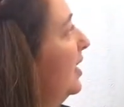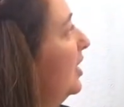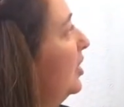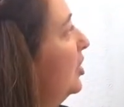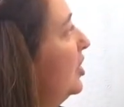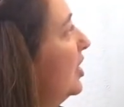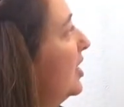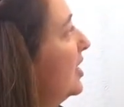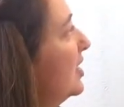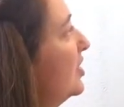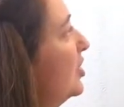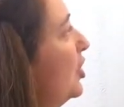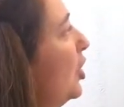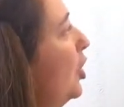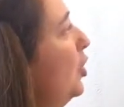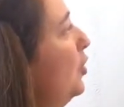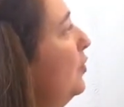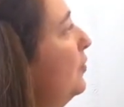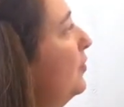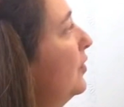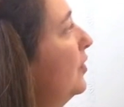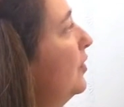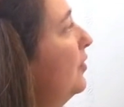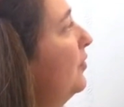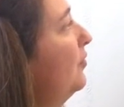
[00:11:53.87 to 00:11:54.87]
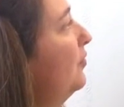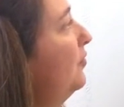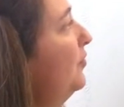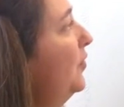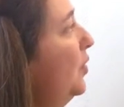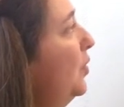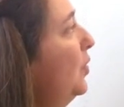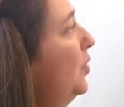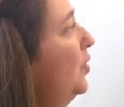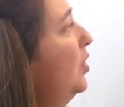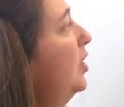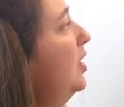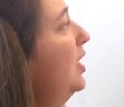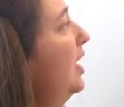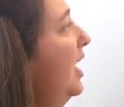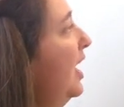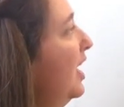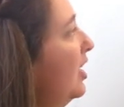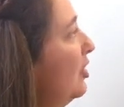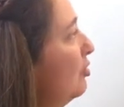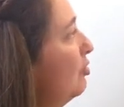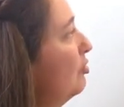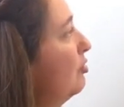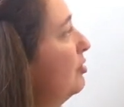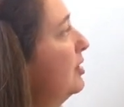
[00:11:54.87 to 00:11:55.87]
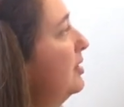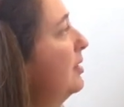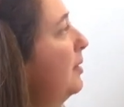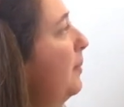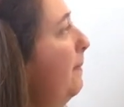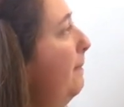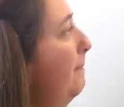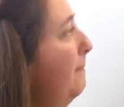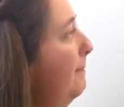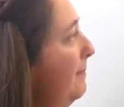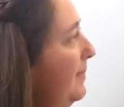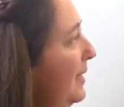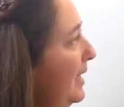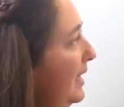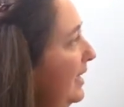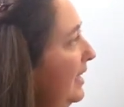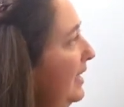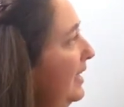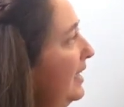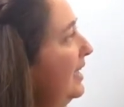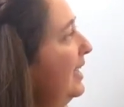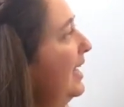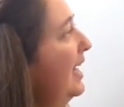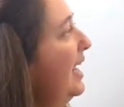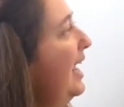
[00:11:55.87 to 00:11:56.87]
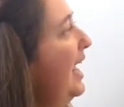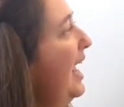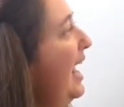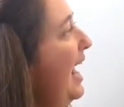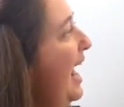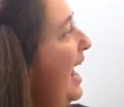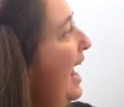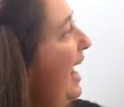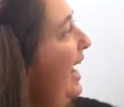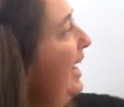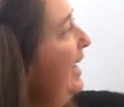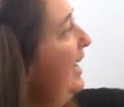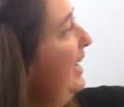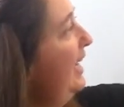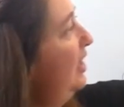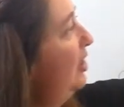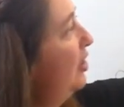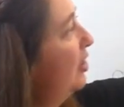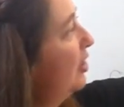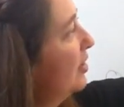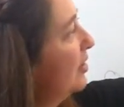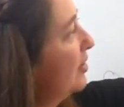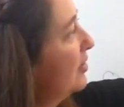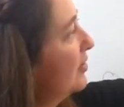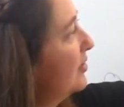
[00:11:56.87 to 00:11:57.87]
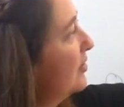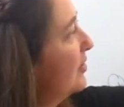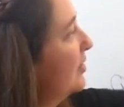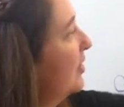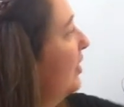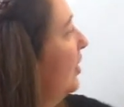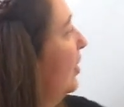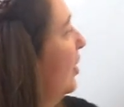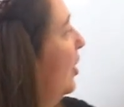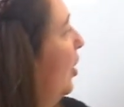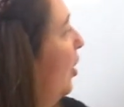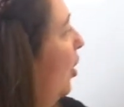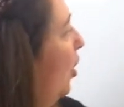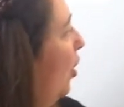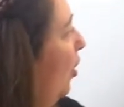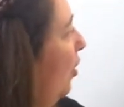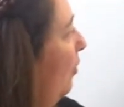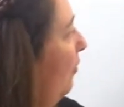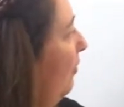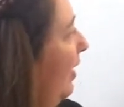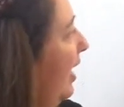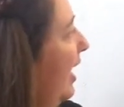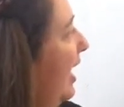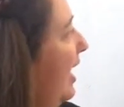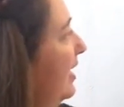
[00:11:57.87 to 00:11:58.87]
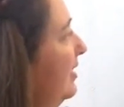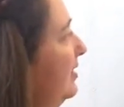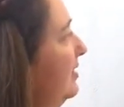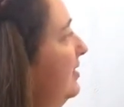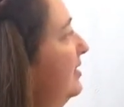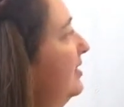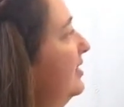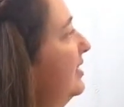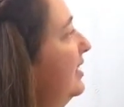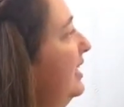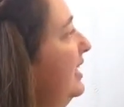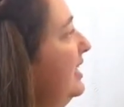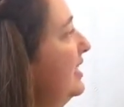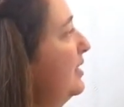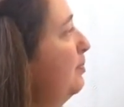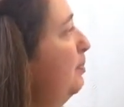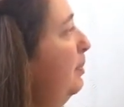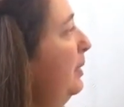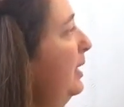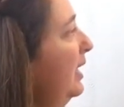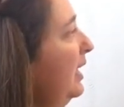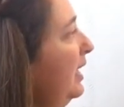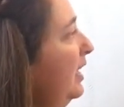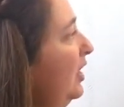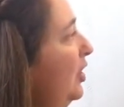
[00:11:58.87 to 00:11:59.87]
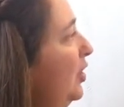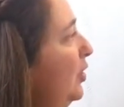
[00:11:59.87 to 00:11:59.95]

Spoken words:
Just over 400 million acres of land is being